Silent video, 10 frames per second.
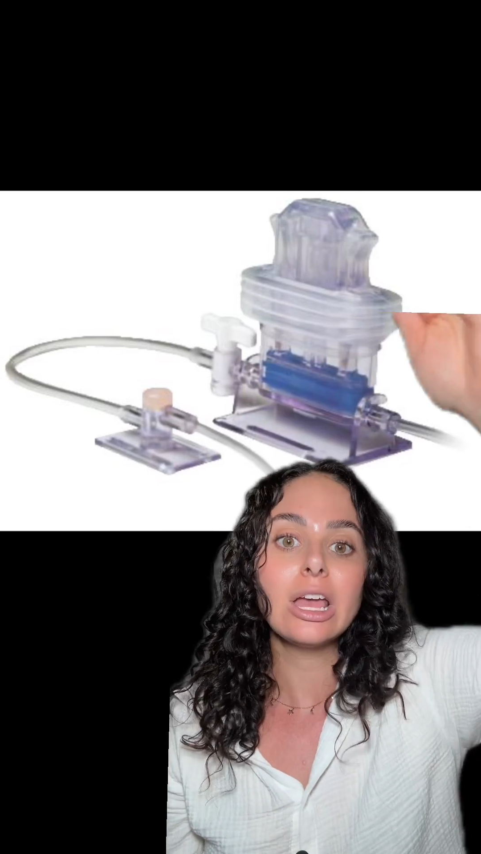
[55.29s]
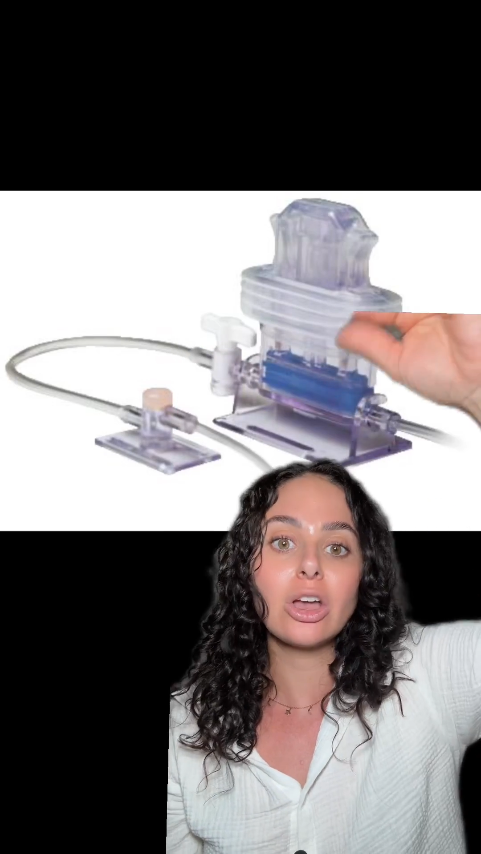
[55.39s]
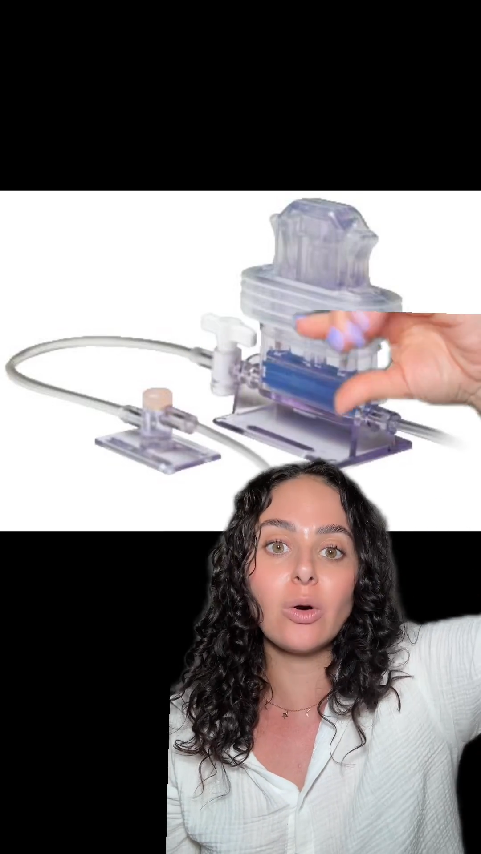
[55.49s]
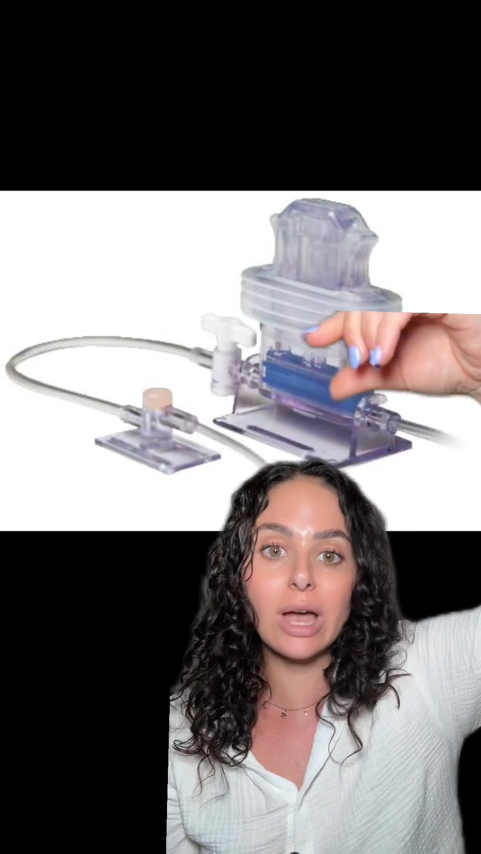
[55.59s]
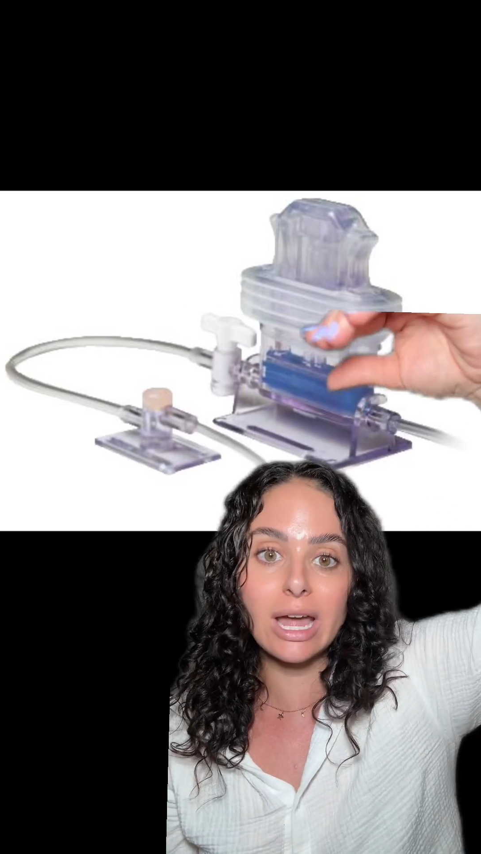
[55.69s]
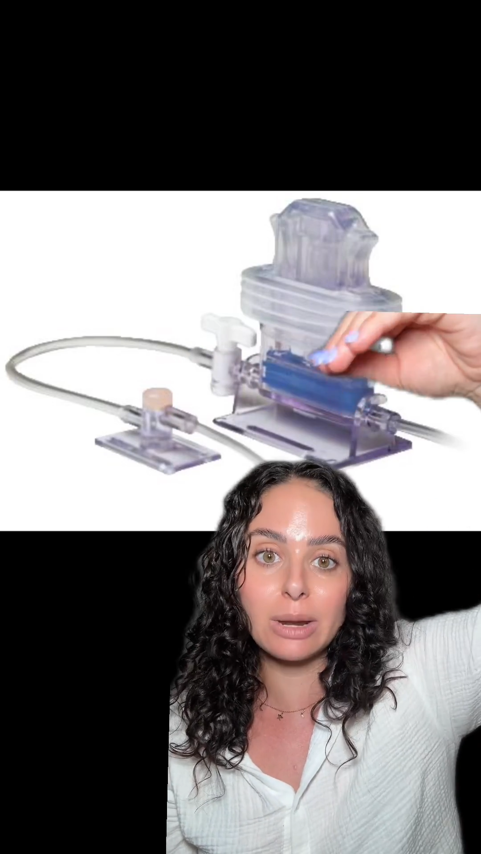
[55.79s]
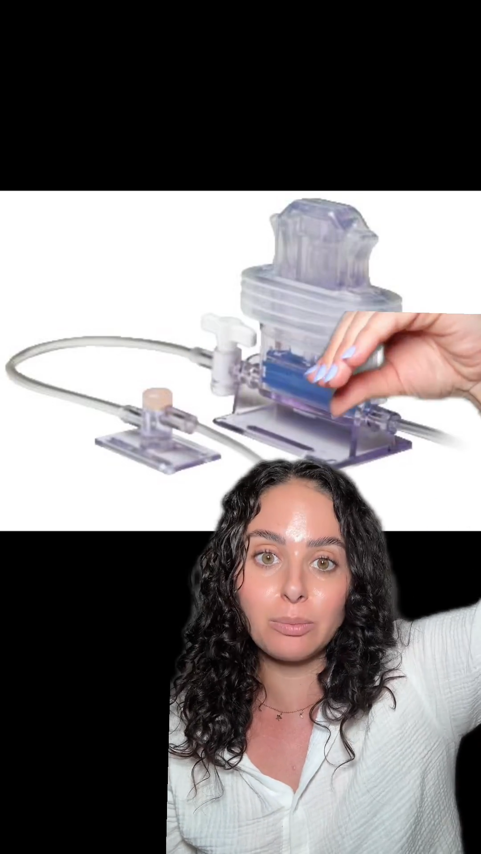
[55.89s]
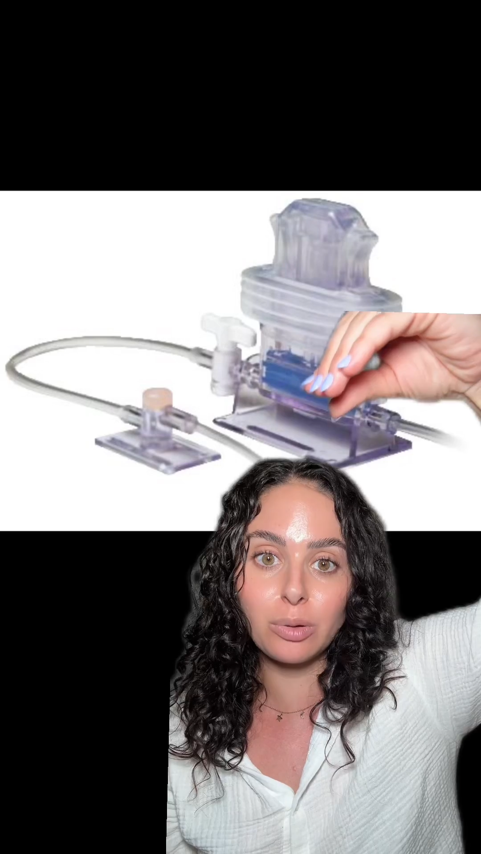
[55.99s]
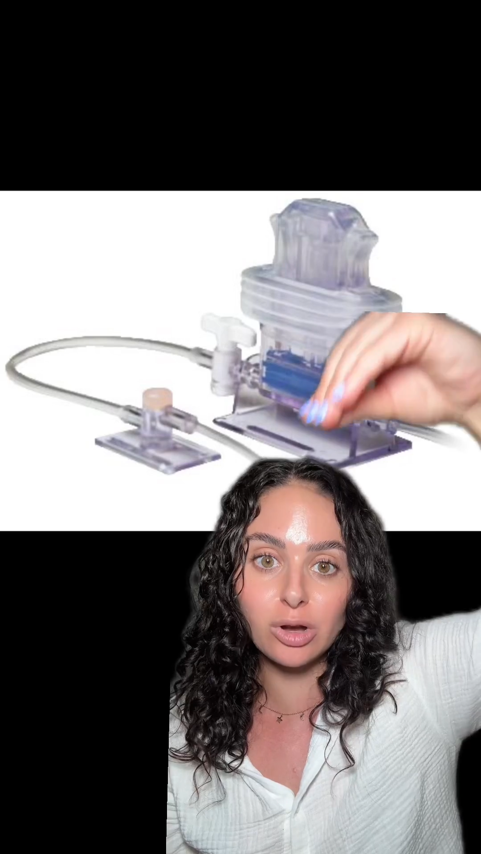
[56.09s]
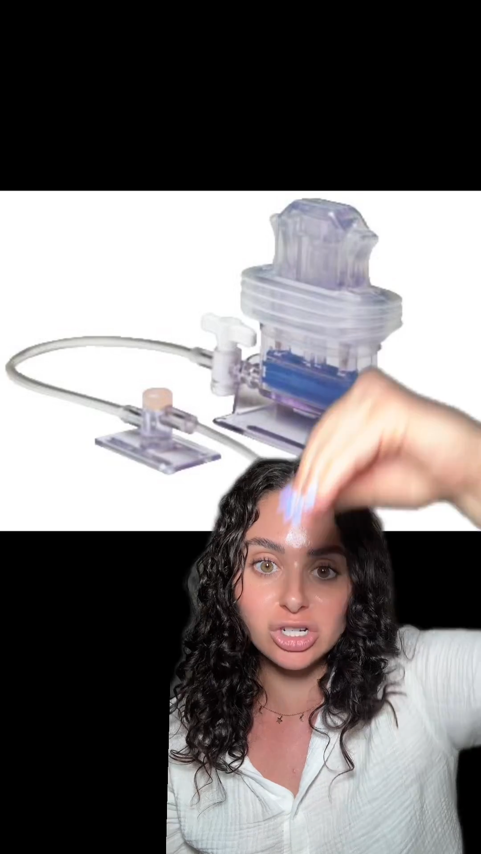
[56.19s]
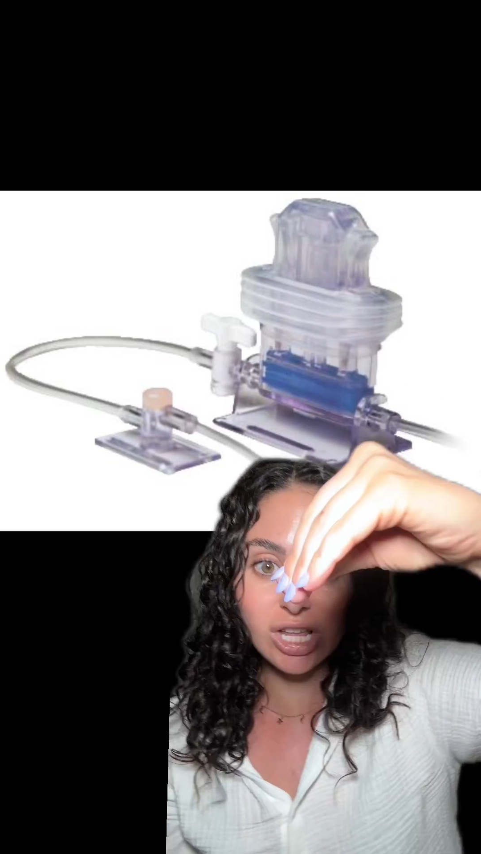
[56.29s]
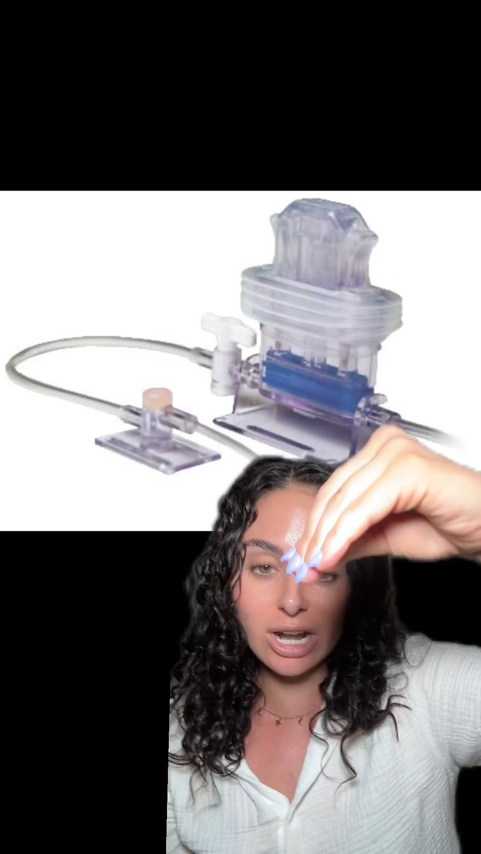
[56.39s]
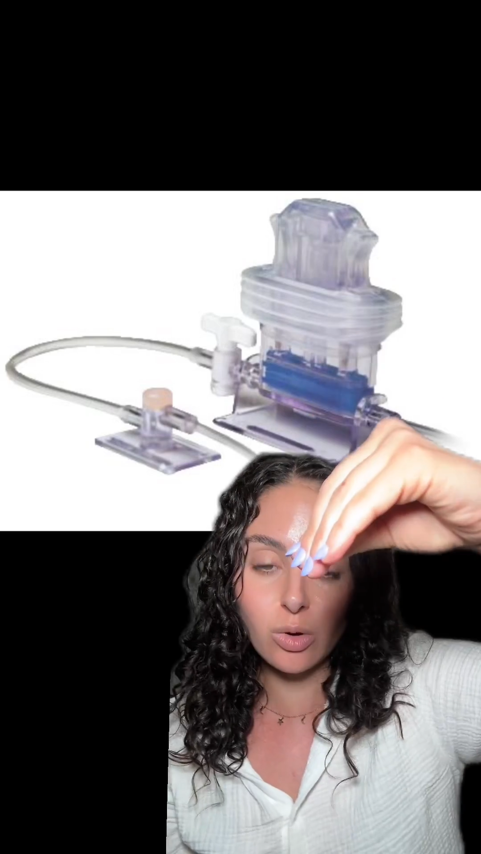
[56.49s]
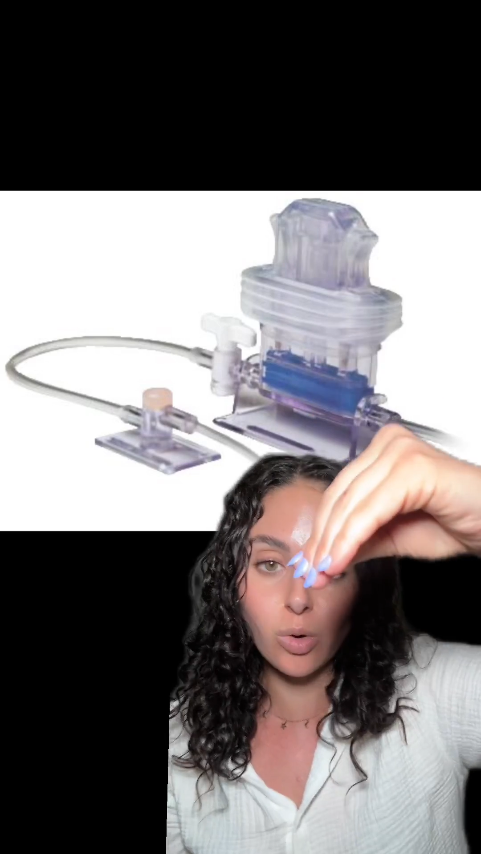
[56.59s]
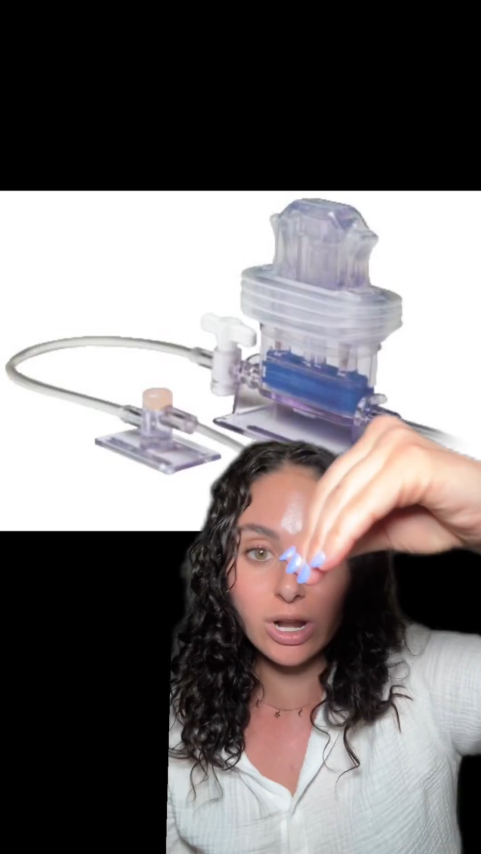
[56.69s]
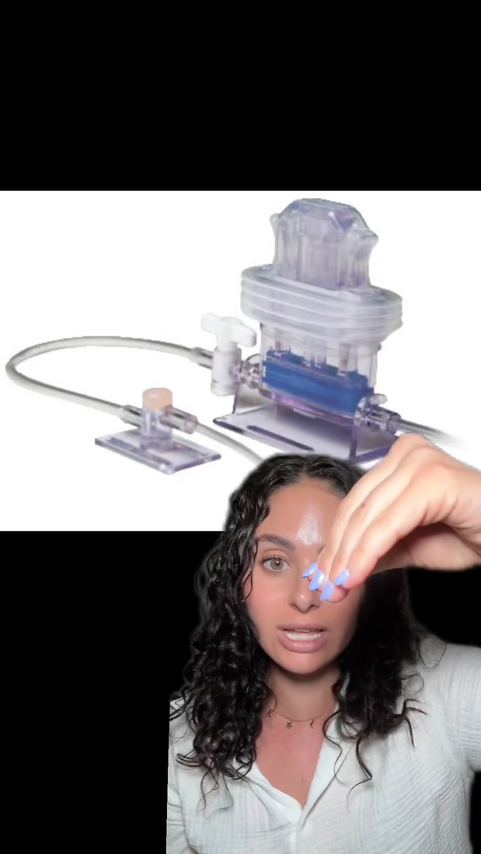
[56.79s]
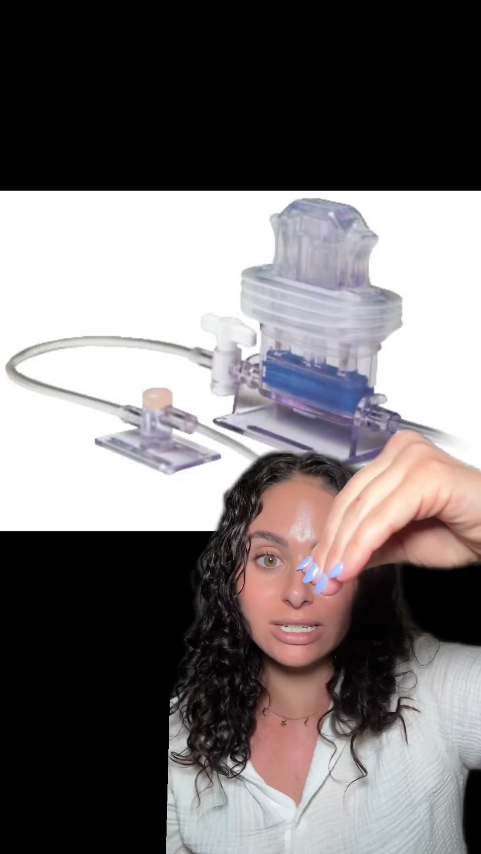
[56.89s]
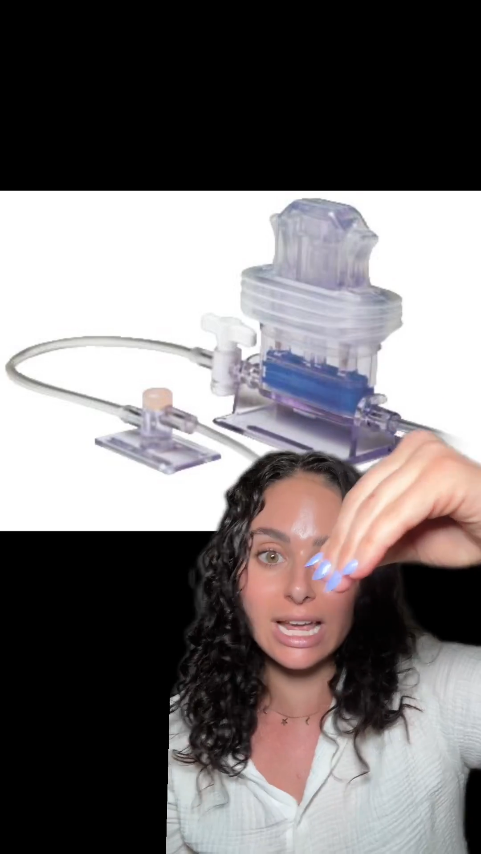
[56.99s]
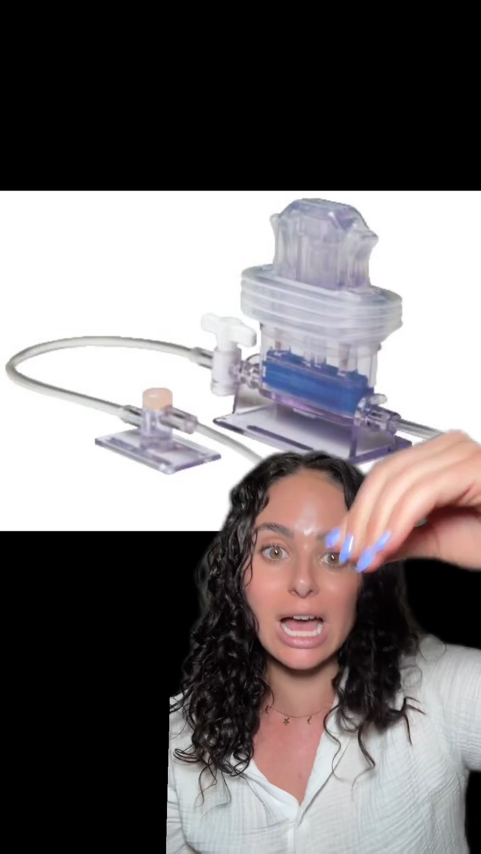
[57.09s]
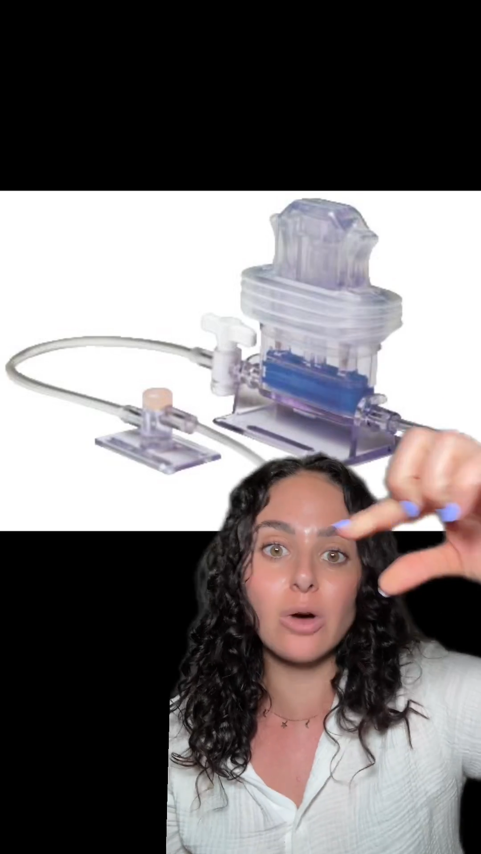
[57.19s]
Go ahead and push that accordion
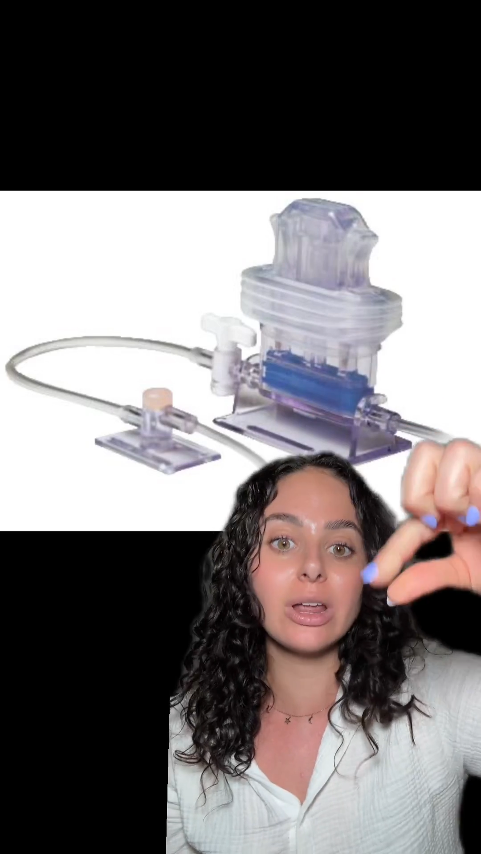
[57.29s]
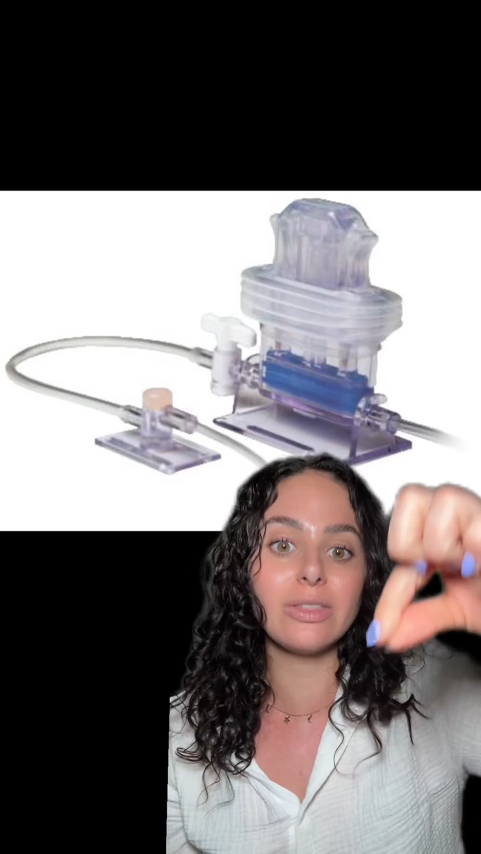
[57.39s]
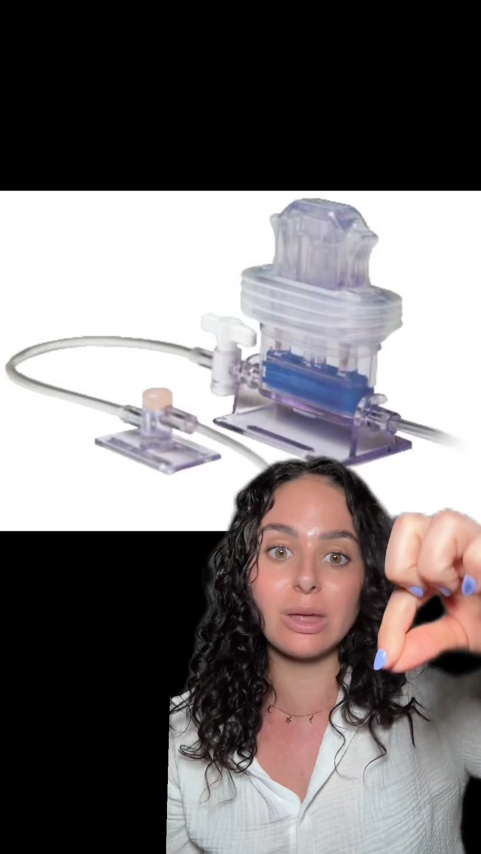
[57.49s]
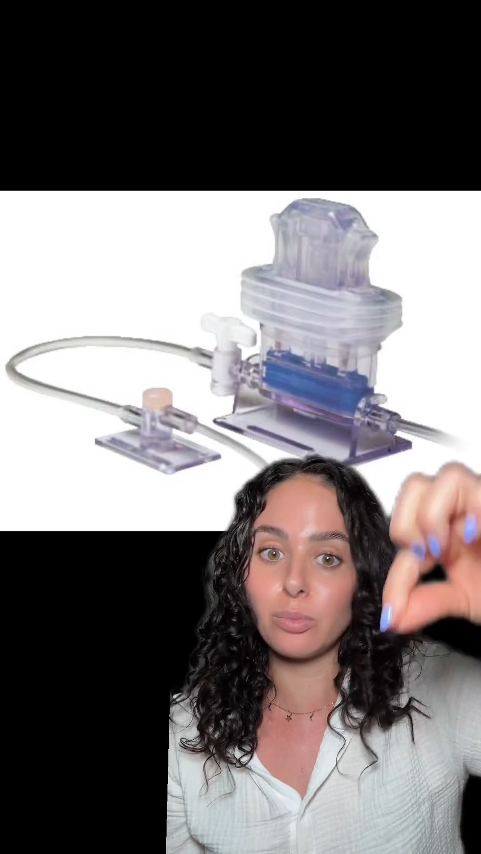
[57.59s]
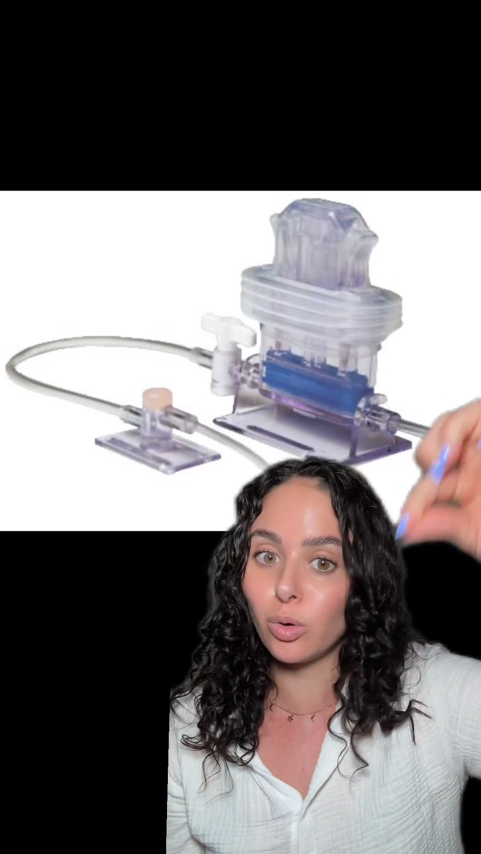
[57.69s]
down and then